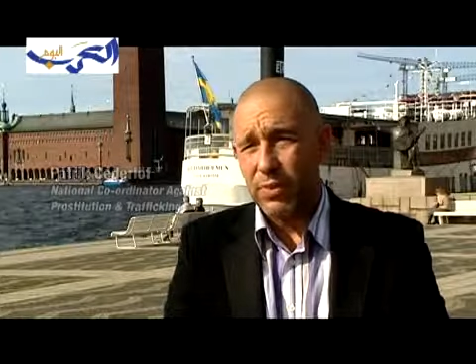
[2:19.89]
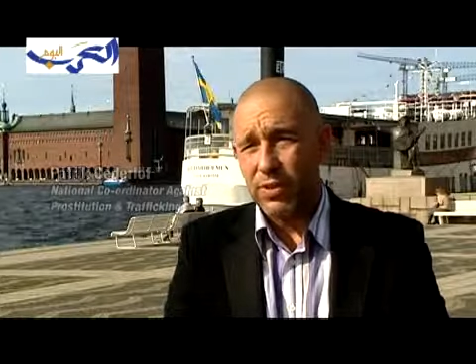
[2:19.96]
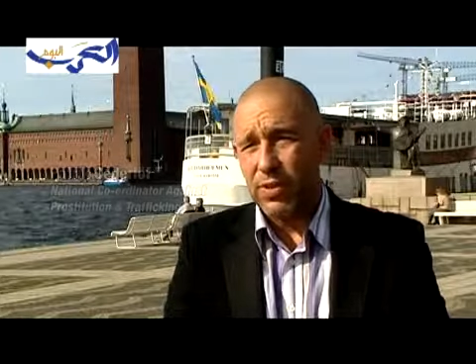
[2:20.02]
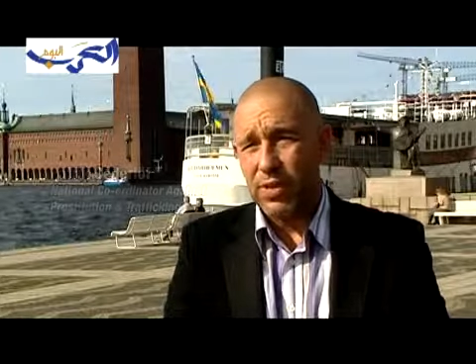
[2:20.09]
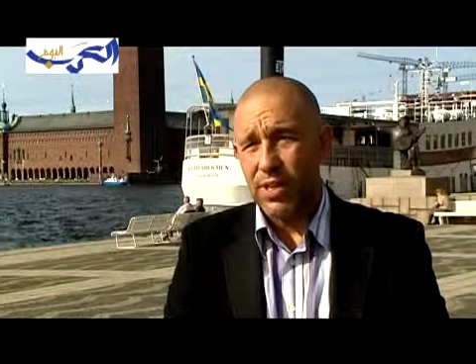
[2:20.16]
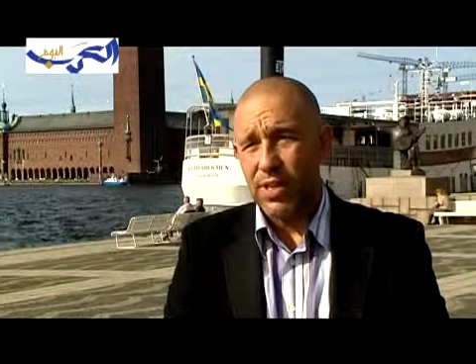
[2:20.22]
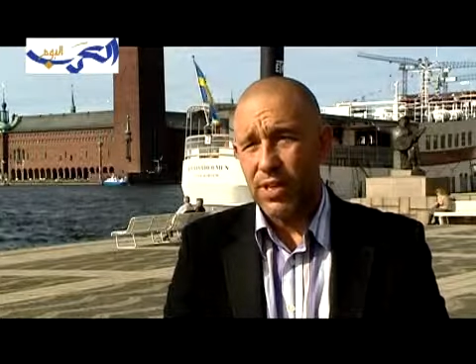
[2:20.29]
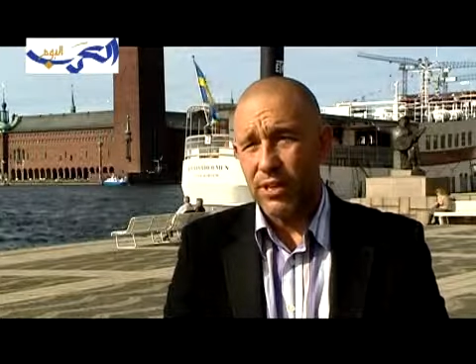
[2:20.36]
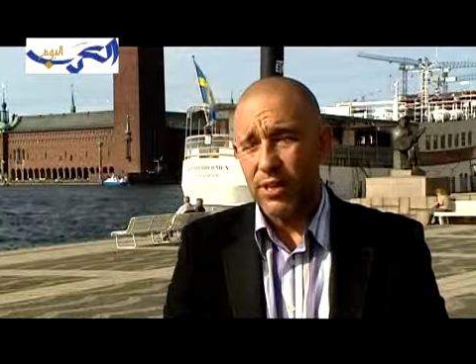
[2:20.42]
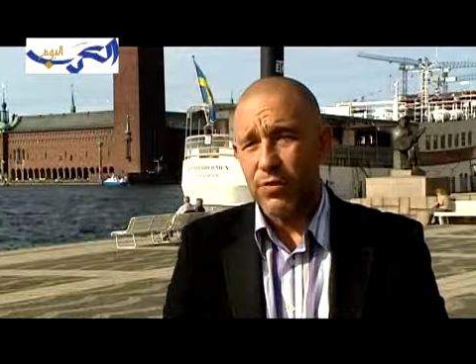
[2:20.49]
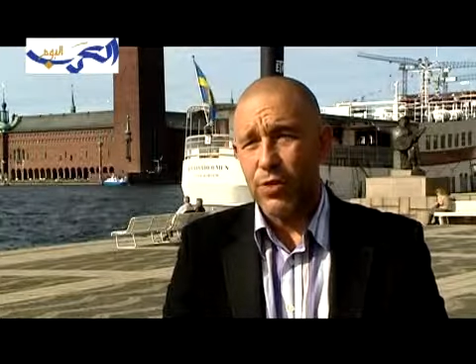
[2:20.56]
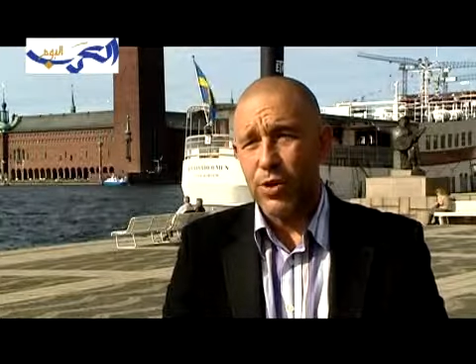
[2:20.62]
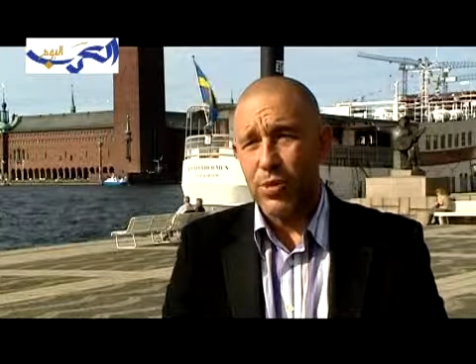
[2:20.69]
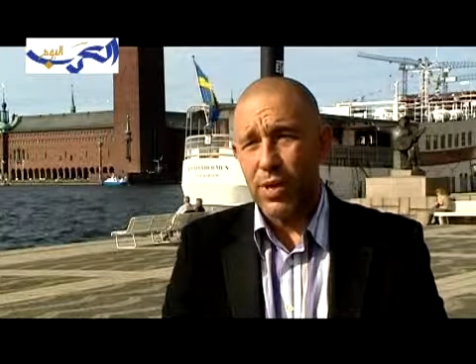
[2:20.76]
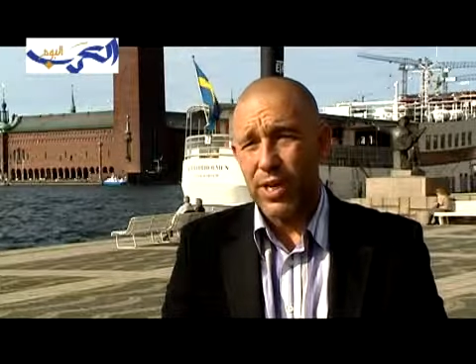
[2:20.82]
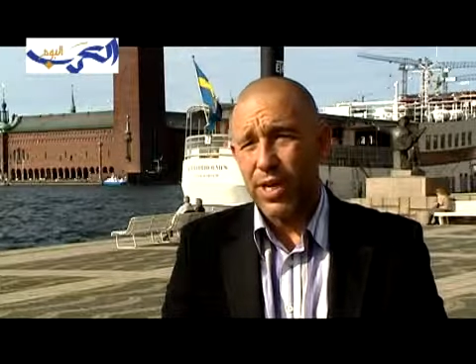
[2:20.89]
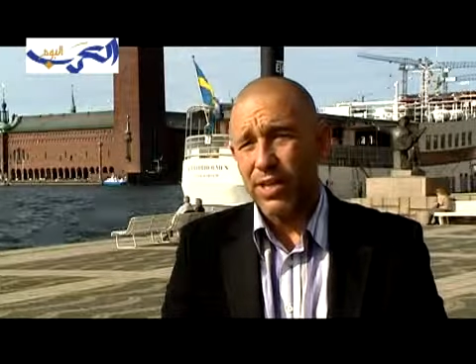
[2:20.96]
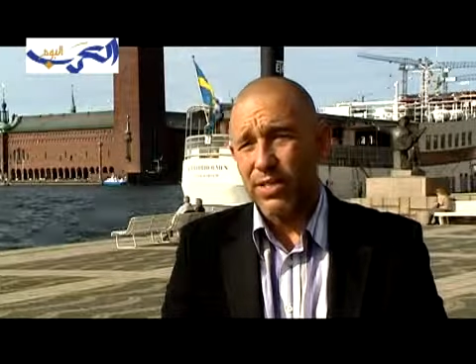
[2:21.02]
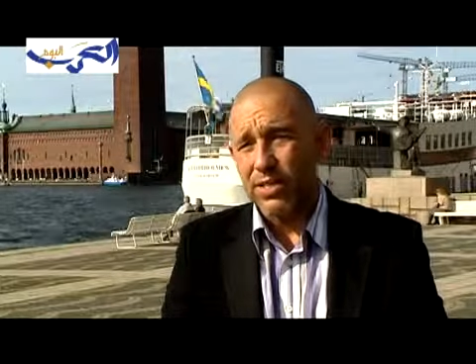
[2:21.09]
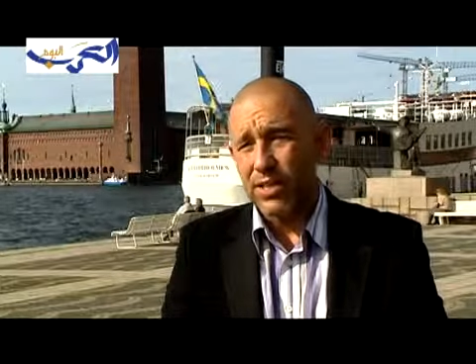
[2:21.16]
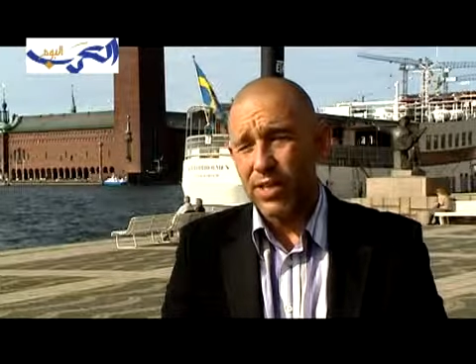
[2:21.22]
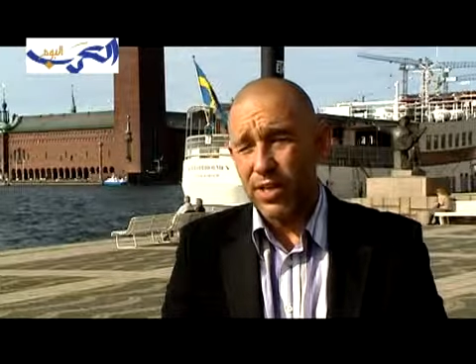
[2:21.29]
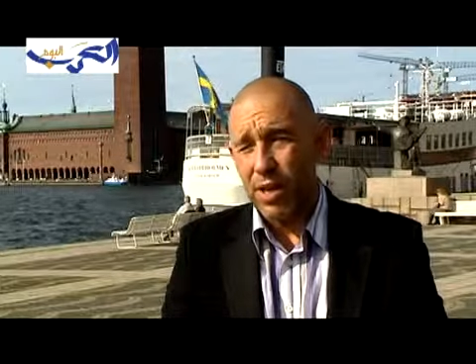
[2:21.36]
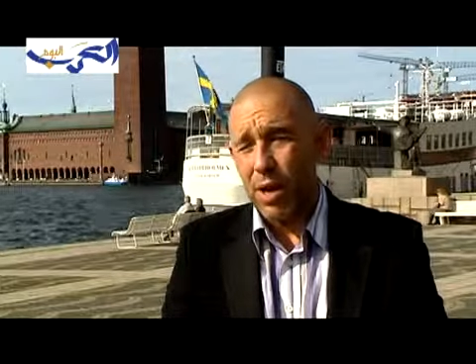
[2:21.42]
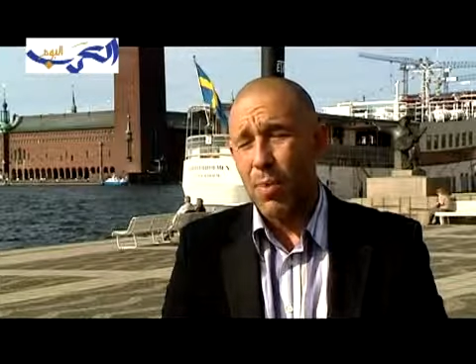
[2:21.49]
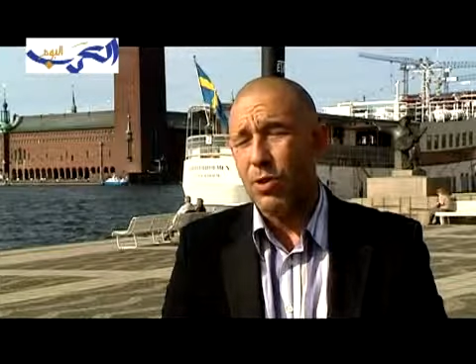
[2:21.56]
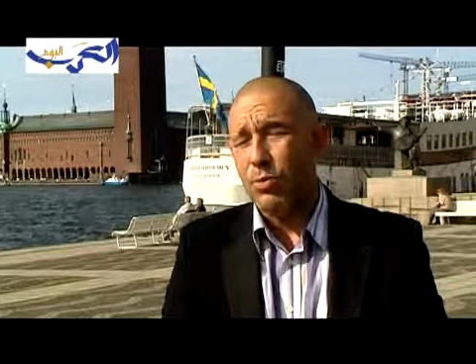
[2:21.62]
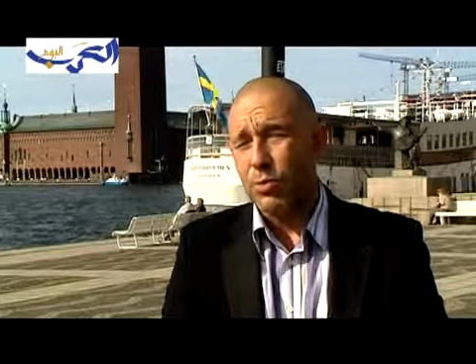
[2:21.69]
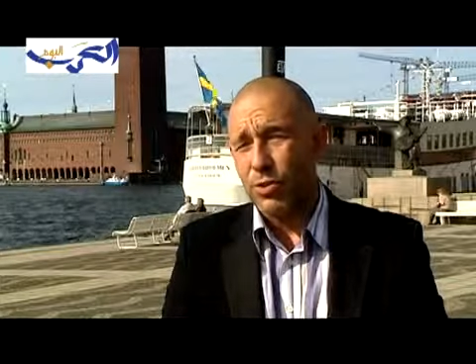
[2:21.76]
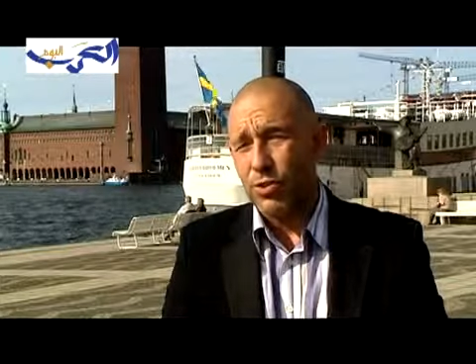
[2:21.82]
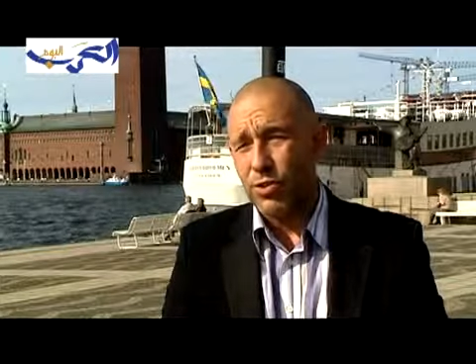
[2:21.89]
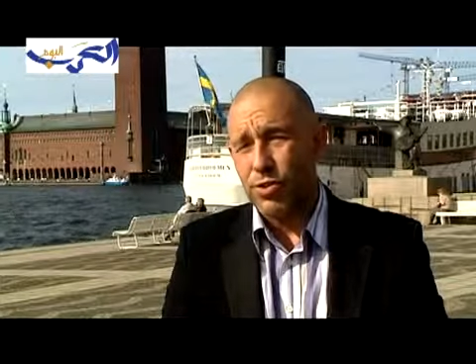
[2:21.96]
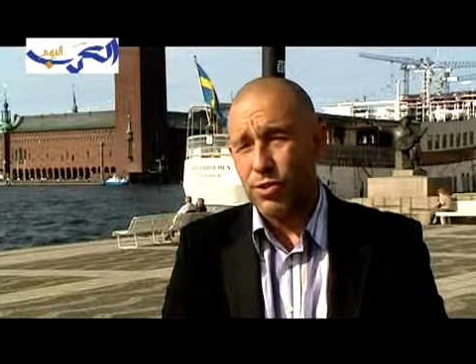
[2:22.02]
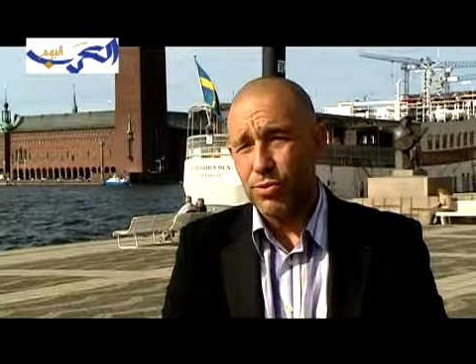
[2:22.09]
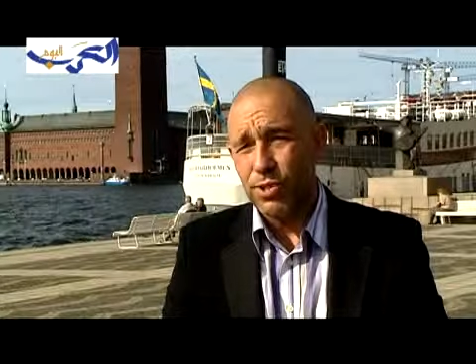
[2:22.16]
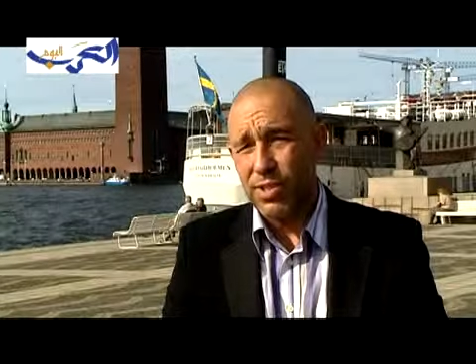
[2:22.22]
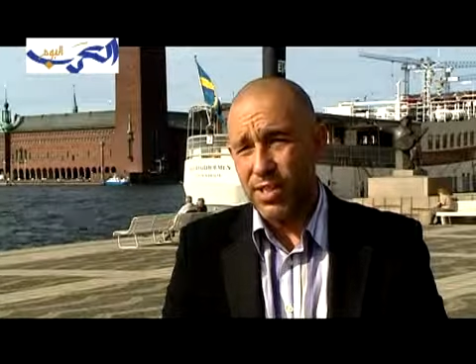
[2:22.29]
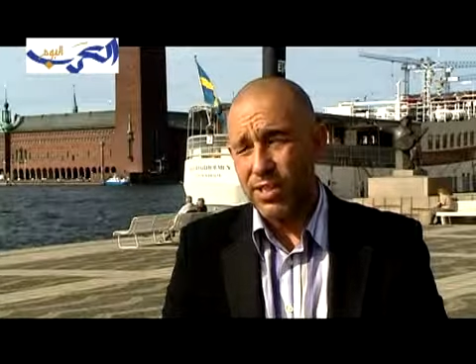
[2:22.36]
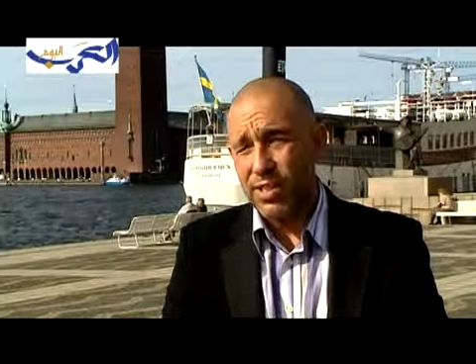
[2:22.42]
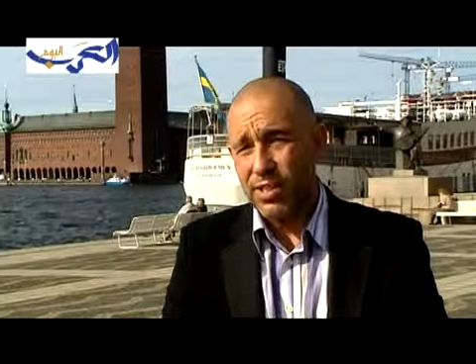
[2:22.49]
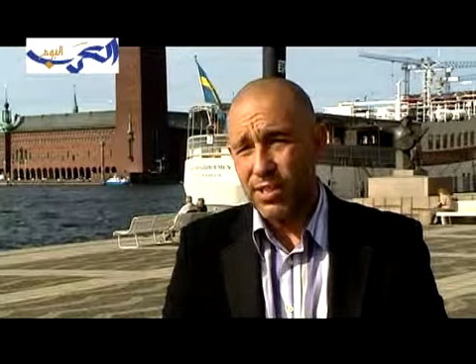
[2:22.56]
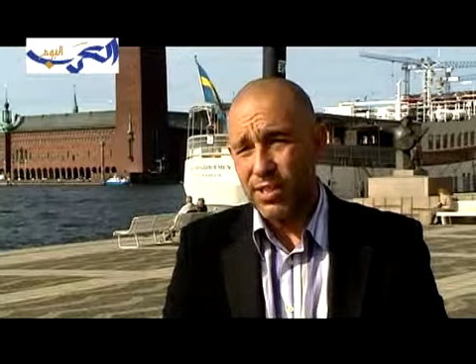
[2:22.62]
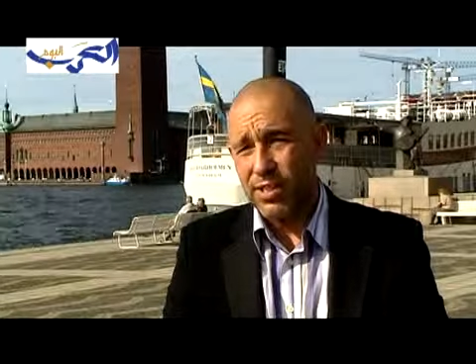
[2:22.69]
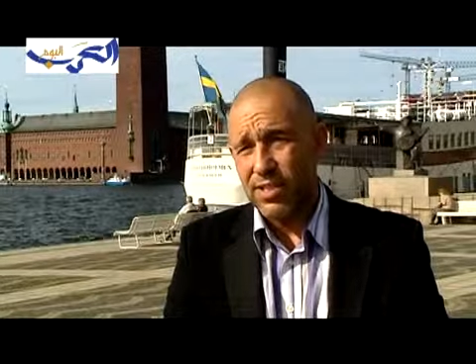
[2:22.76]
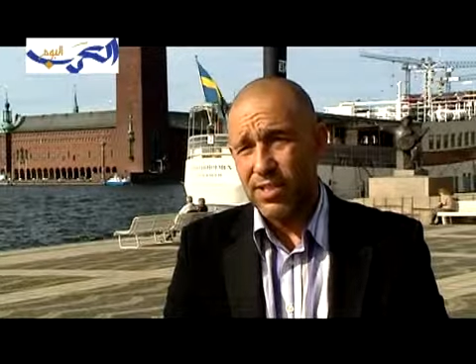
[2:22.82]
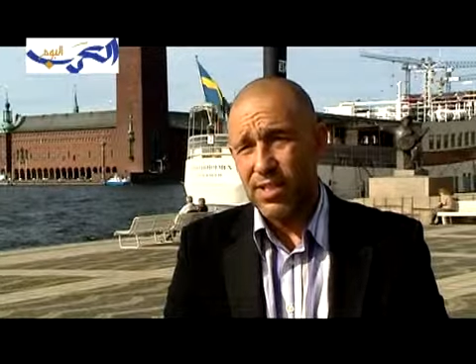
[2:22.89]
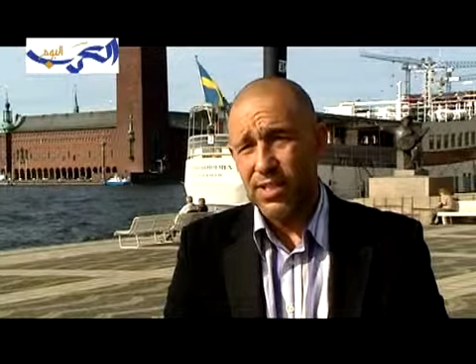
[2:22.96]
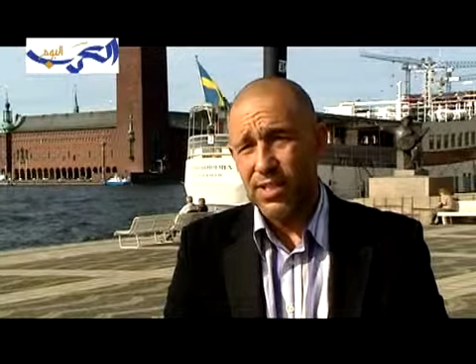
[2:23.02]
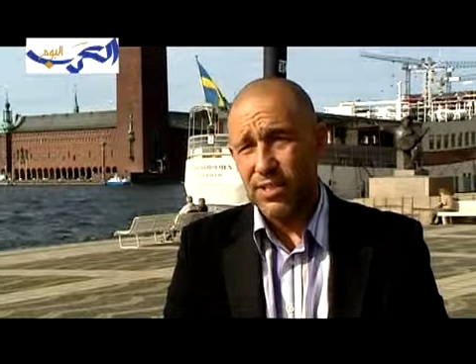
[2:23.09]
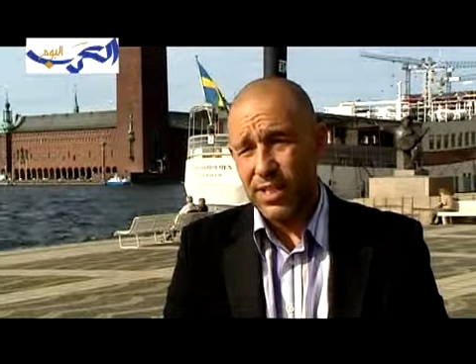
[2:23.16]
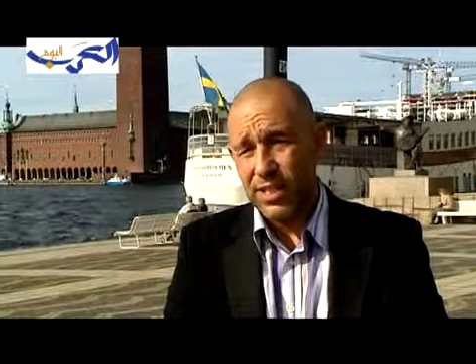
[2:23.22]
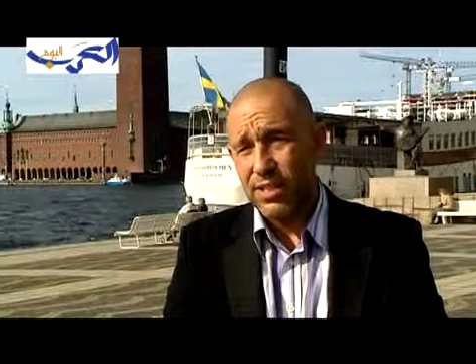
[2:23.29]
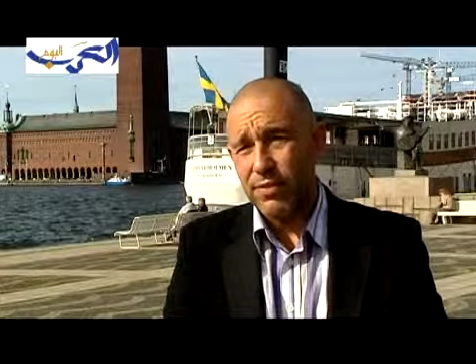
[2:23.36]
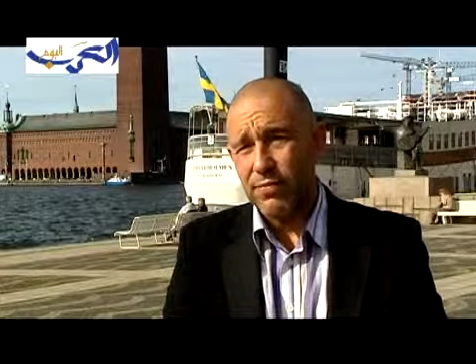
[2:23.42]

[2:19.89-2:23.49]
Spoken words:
but the view about prostitution is still